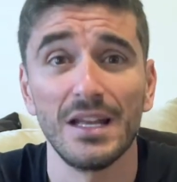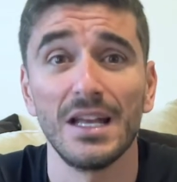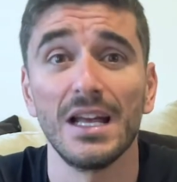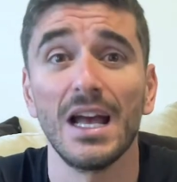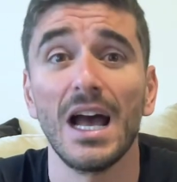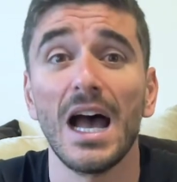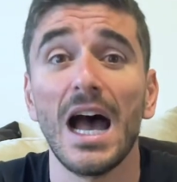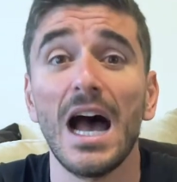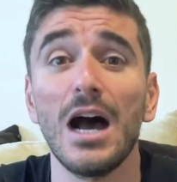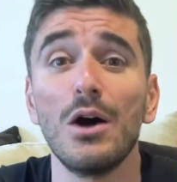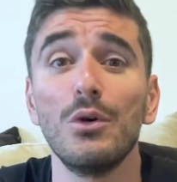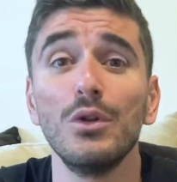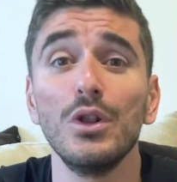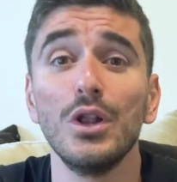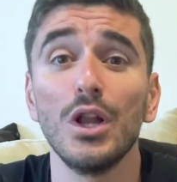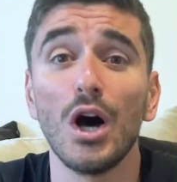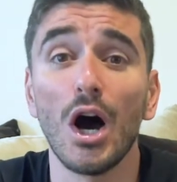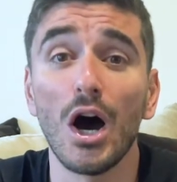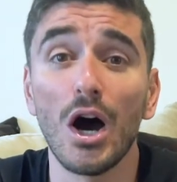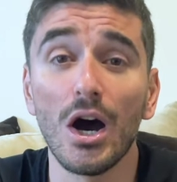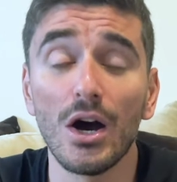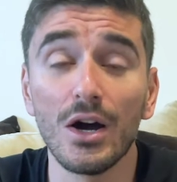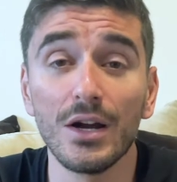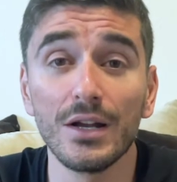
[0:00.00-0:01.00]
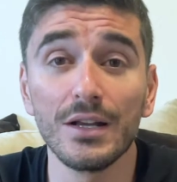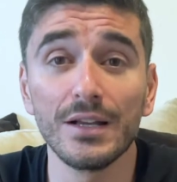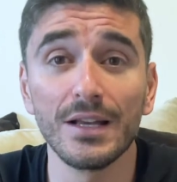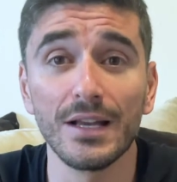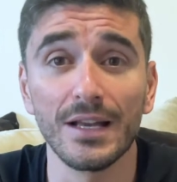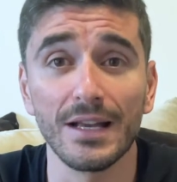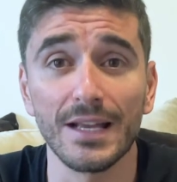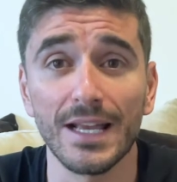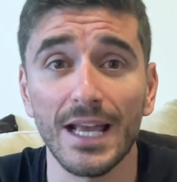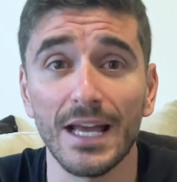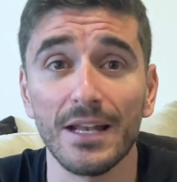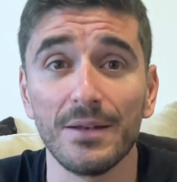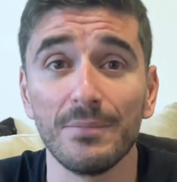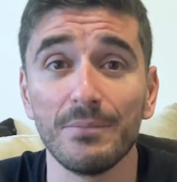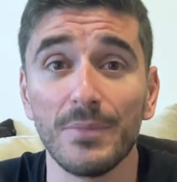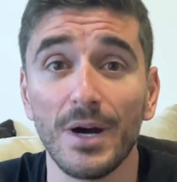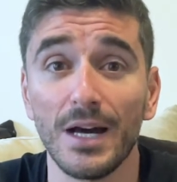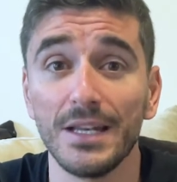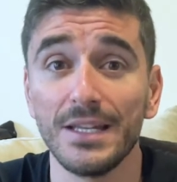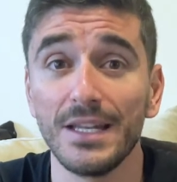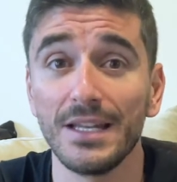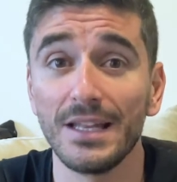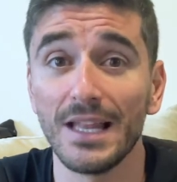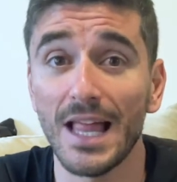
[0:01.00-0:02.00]
How long can
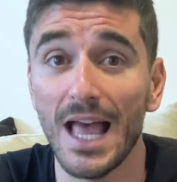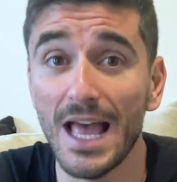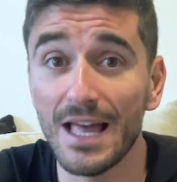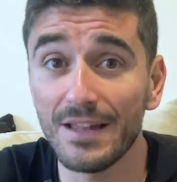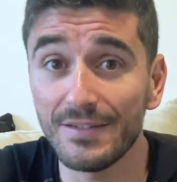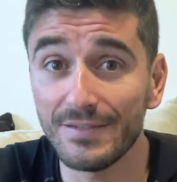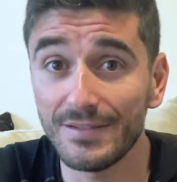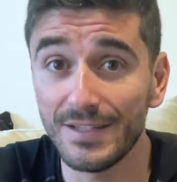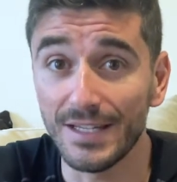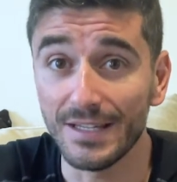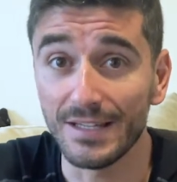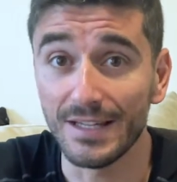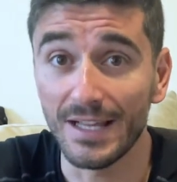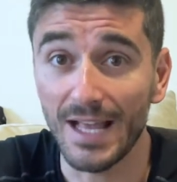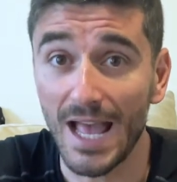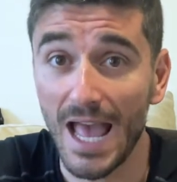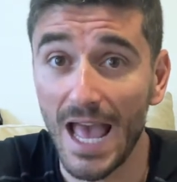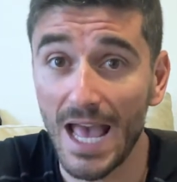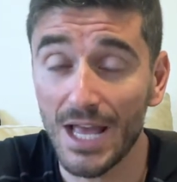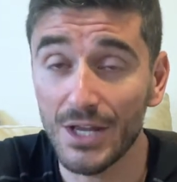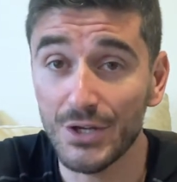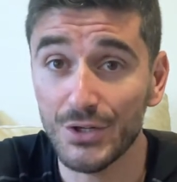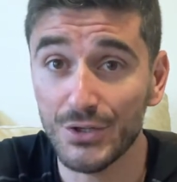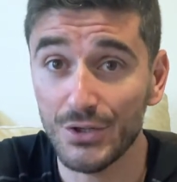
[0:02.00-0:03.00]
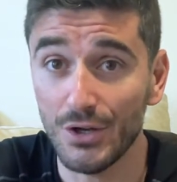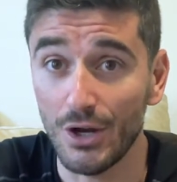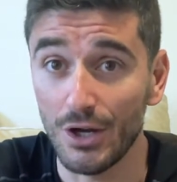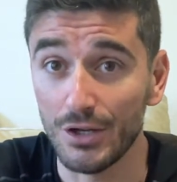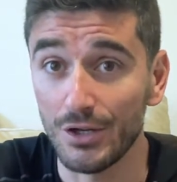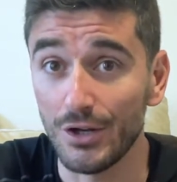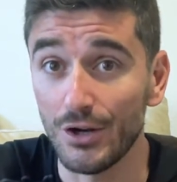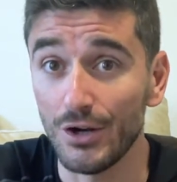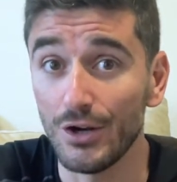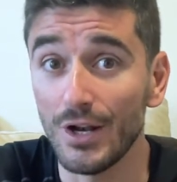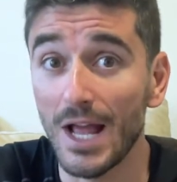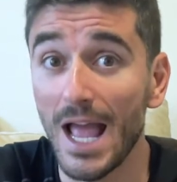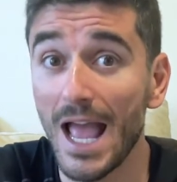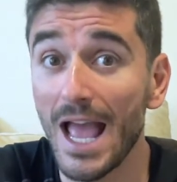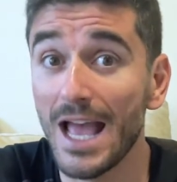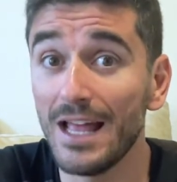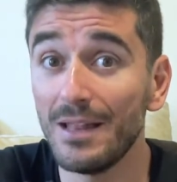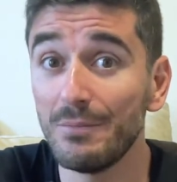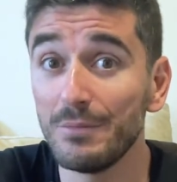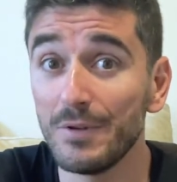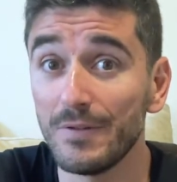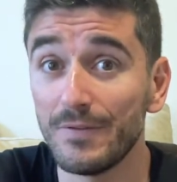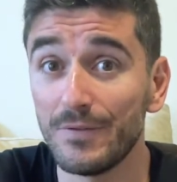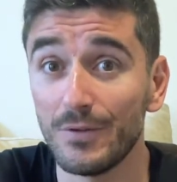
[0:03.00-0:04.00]
money last in cash on her
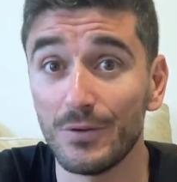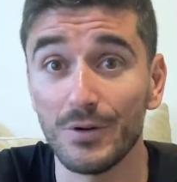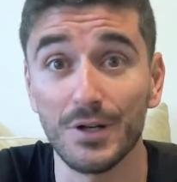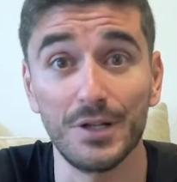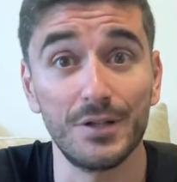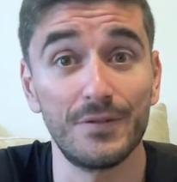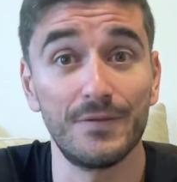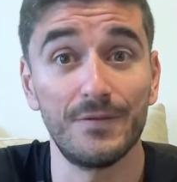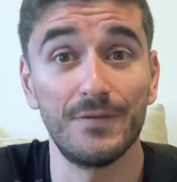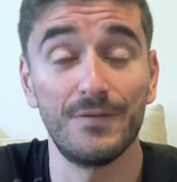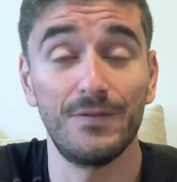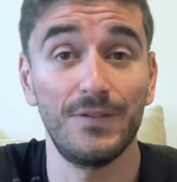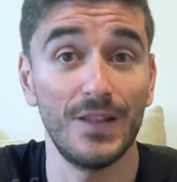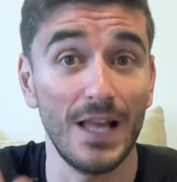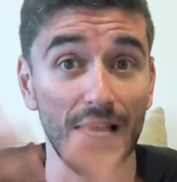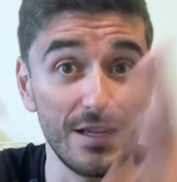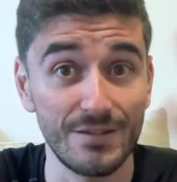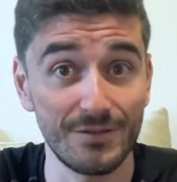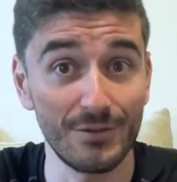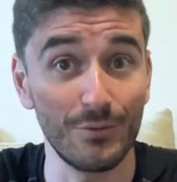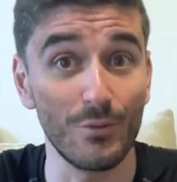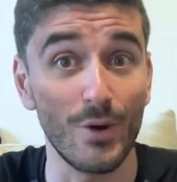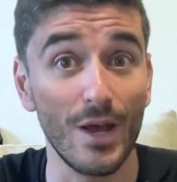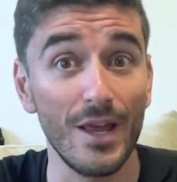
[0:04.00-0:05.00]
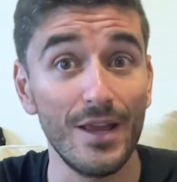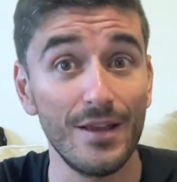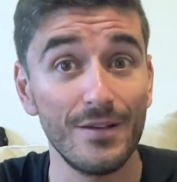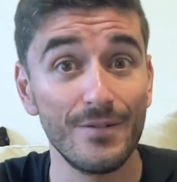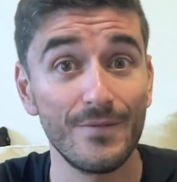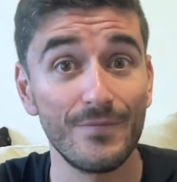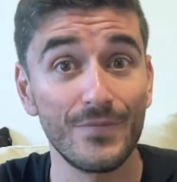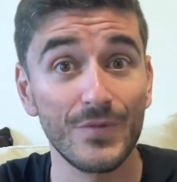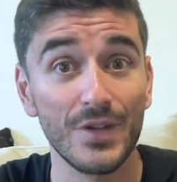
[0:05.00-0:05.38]
hand before it flies away?